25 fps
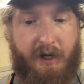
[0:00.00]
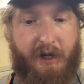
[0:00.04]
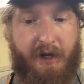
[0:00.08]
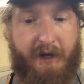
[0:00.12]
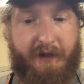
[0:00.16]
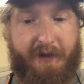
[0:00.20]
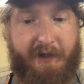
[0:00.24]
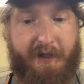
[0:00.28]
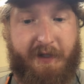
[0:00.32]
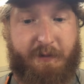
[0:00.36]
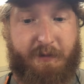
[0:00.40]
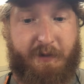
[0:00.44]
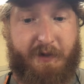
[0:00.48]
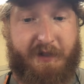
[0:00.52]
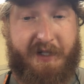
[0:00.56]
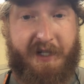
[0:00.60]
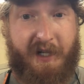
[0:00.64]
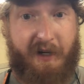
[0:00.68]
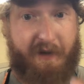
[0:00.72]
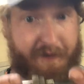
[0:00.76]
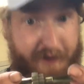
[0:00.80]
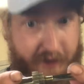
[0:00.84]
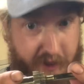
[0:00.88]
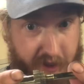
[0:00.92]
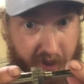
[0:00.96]
and these will
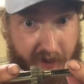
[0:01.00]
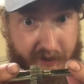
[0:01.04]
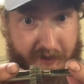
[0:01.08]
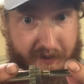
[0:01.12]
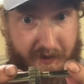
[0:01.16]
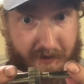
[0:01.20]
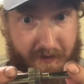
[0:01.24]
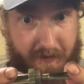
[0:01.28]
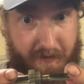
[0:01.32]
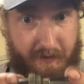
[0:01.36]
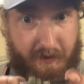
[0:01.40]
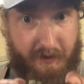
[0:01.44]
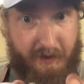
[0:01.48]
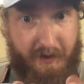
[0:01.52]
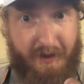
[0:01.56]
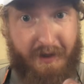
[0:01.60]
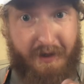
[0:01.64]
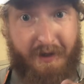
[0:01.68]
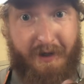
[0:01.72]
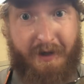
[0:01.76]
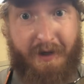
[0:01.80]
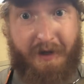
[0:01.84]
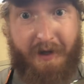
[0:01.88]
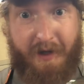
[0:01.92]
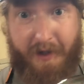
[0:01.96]
self-adjust,
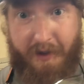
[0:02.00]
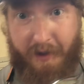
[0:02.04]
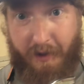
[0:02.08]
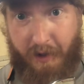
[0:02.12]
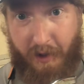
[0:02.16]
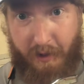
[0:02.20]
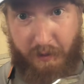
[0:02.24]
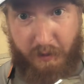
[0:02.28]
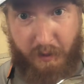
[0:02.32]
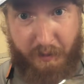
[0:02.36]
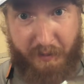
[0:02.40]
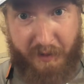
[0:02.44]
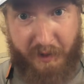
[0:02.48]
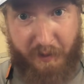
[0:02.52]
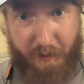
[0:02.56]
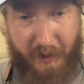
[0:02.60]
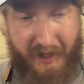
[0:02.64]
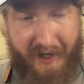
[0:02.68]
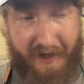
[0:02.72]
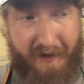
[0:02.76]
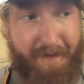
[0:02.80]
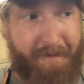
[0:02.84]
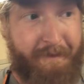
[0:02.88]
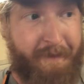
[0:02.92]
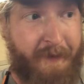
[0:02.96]
and all will be
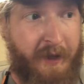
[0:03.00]
well.